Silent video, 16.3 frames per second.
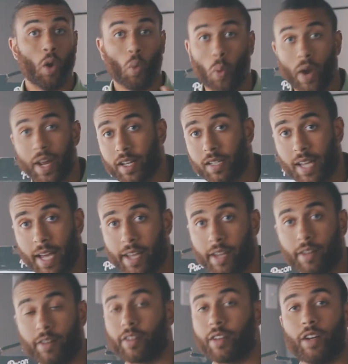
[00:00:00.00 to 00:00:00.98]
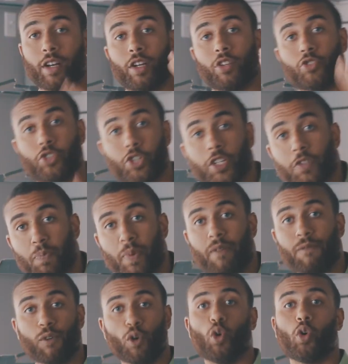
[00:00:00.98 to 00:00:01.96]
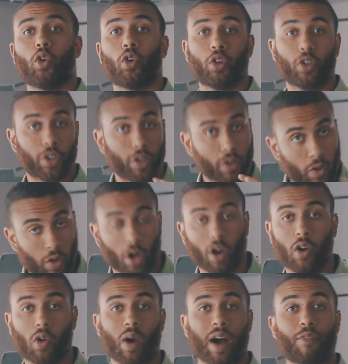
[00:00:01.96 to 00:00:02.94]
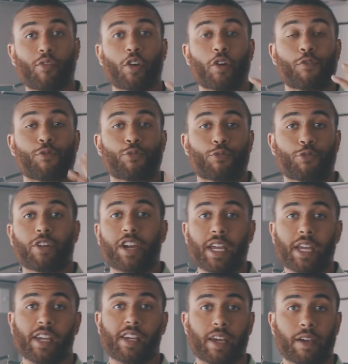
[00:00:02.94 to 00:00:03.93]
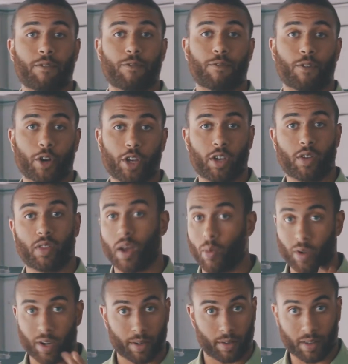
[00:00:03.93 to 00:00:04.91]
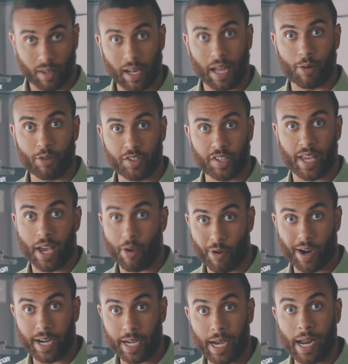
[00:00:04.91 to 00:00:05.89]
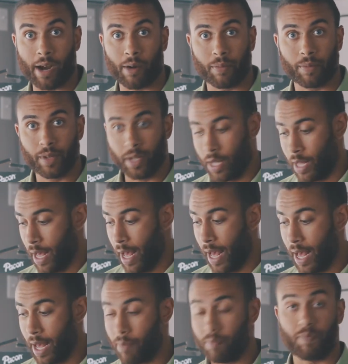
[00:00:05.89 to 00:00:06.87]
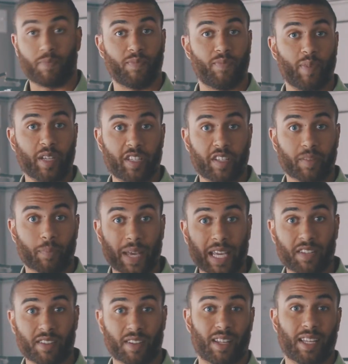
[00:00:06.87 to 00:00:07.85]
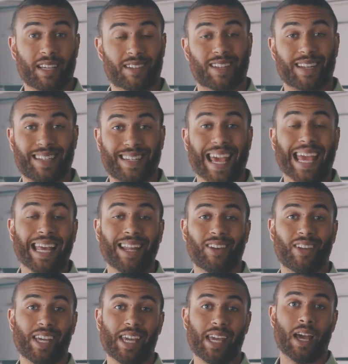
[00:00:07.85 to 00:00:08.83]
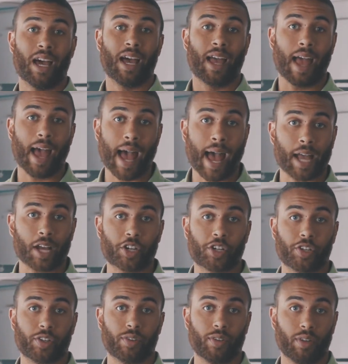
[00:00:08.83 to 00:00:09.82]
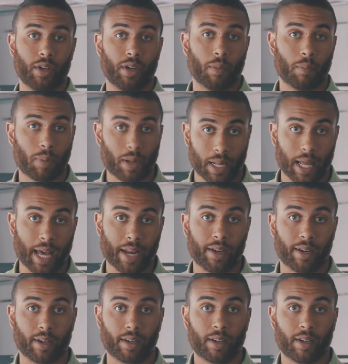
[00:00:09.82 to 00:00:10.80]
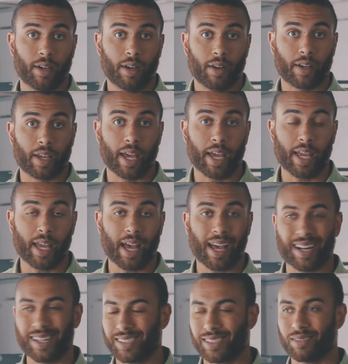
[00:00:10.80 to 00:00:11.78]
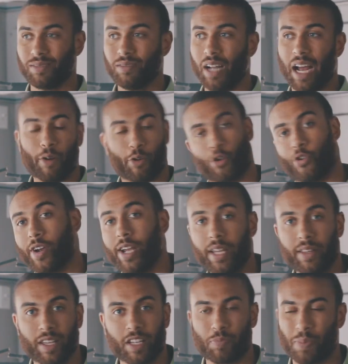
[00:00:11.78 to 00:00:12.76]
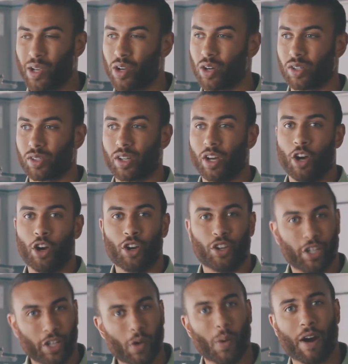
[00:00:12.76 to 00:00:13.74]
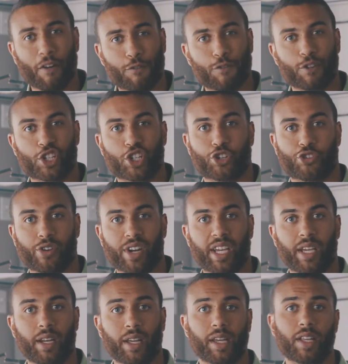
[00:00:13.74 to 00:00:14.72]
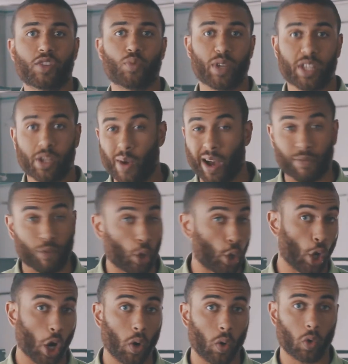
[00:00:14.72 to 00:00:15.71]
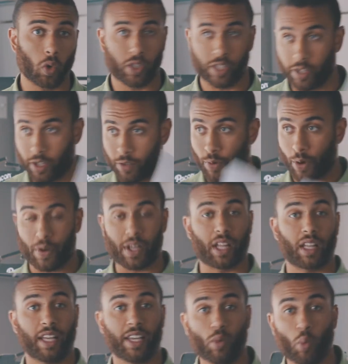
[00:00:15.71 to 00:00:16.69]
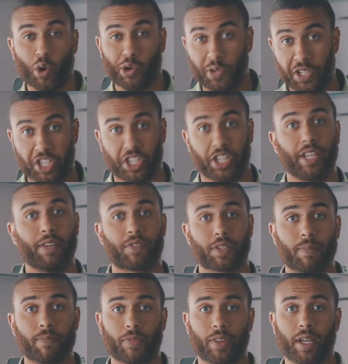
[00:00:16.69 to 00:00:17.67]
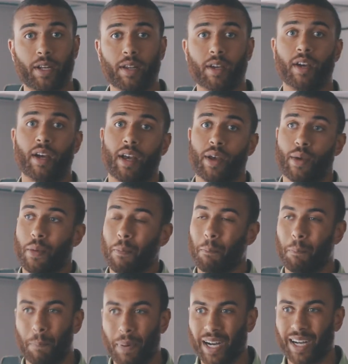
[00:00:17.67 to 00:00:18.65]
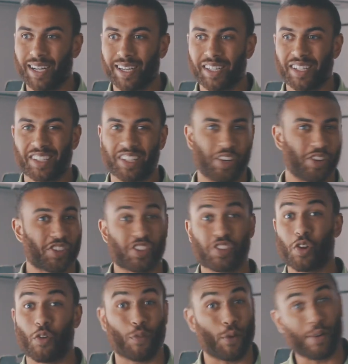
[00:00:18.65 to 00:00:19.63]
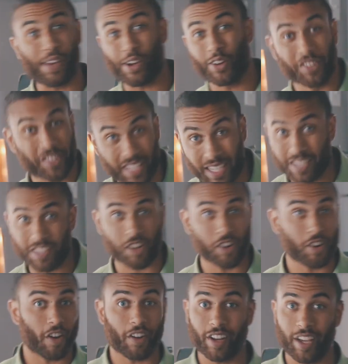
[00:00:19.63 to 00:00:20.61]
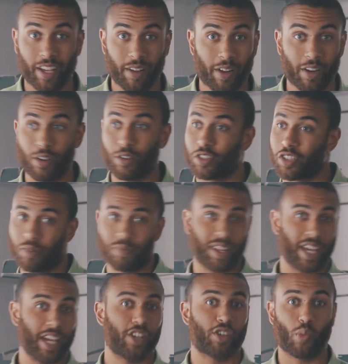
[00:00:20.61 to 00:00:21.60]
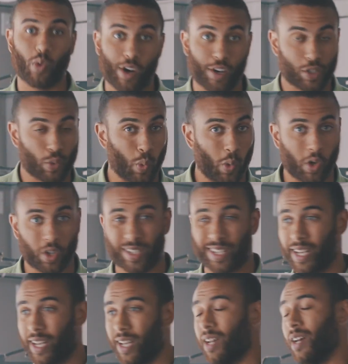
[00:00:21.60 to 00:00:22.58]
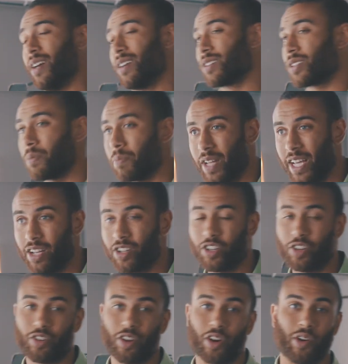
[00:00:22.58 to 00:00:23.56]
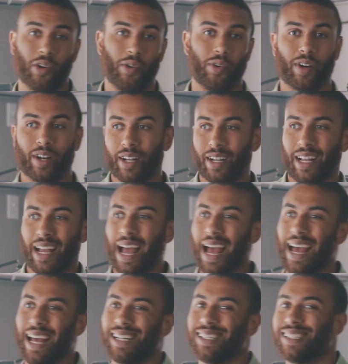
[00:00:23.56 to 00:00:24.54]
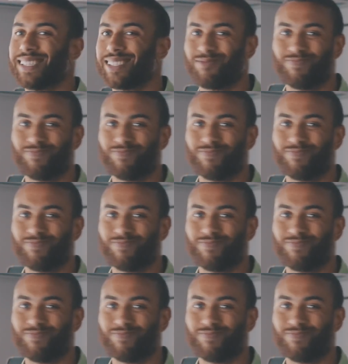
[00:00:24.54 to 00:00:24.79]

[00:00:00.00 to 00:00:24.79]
Wait a second! Just before you go, I've got a free gift for you that I want to allow you to get right now. Um, basically, it's a daily action planner, okay? And I've created this because you know how frustrating it is when you have a goal and you're very clear you want to achieve something, but you're just not very consistent on it. You know, some days you work towards it, some days you don't, and